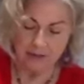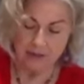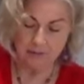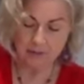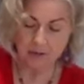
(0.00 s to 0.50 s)

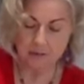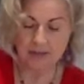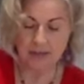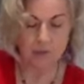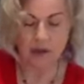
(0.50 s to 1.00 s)
Sometimes
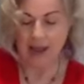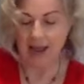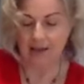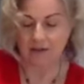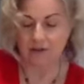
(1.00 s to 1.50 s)
they would
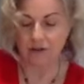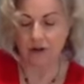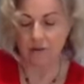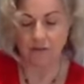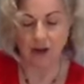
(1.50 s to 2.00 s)
add, you know,
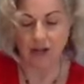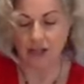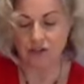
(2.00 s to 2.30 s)
finely